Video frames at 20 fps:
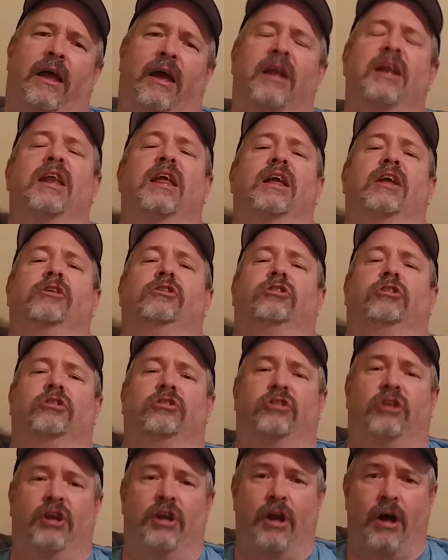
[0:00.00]
an
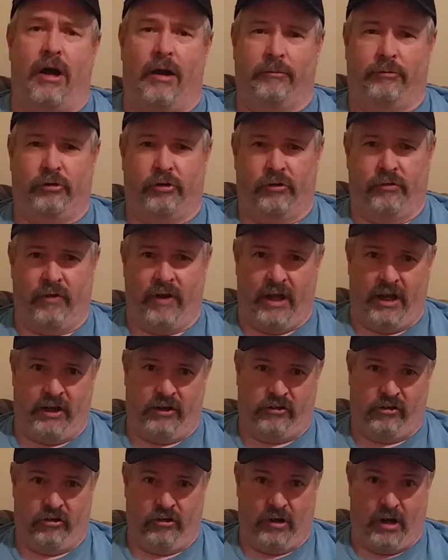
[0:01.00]
interesting
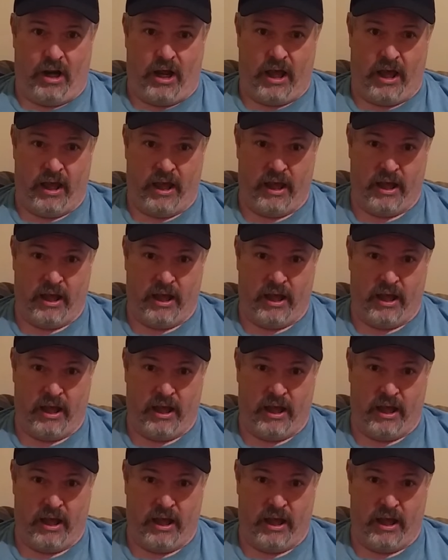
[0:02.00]
observation